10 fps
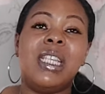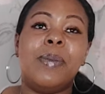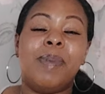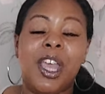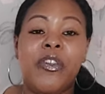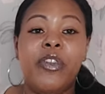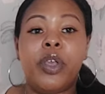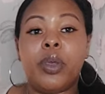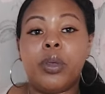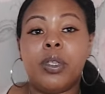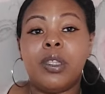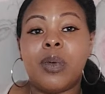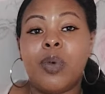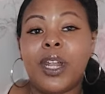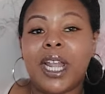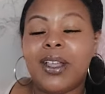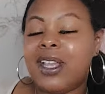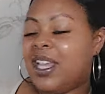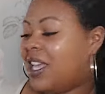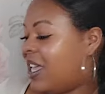bit of you. Someone that.
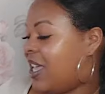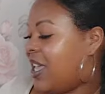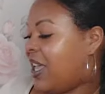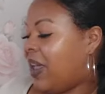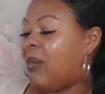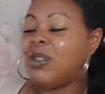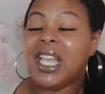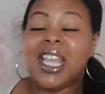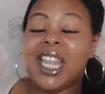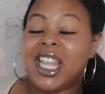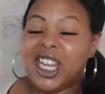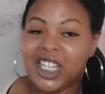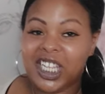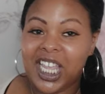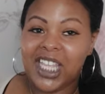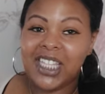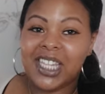I'm saying English sayings,